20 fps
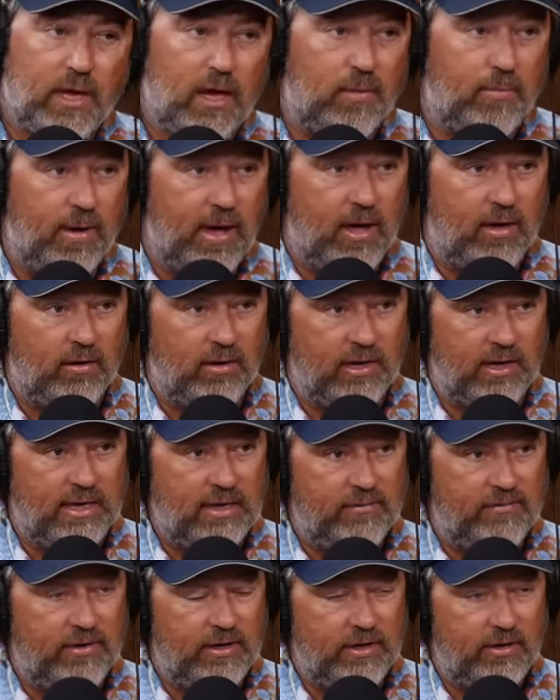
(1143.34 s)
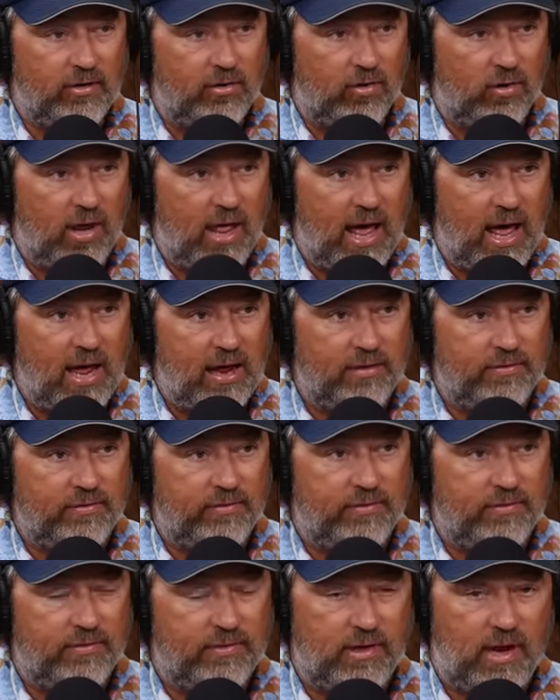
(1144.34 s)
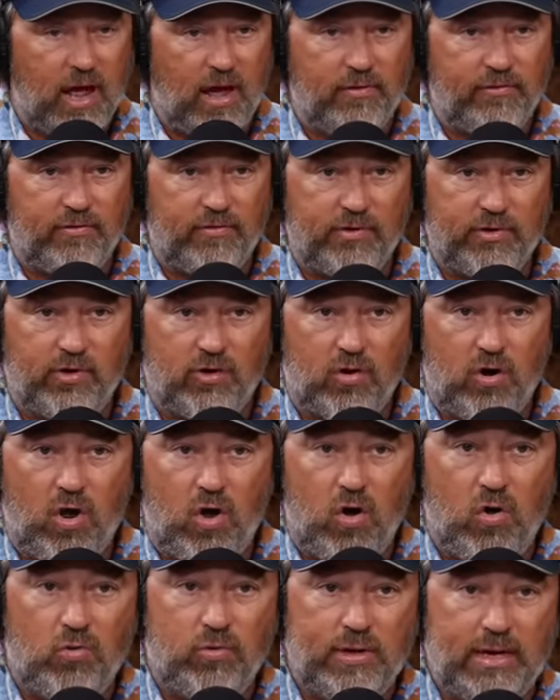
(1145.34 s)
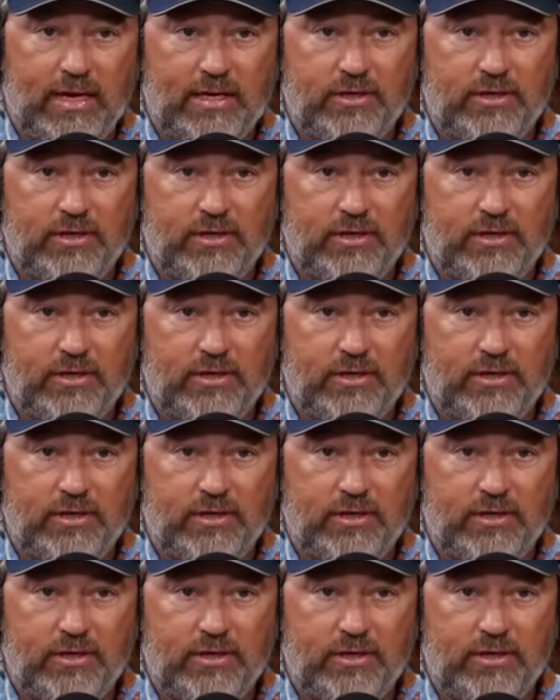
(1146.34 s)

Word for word: about living your life not for your own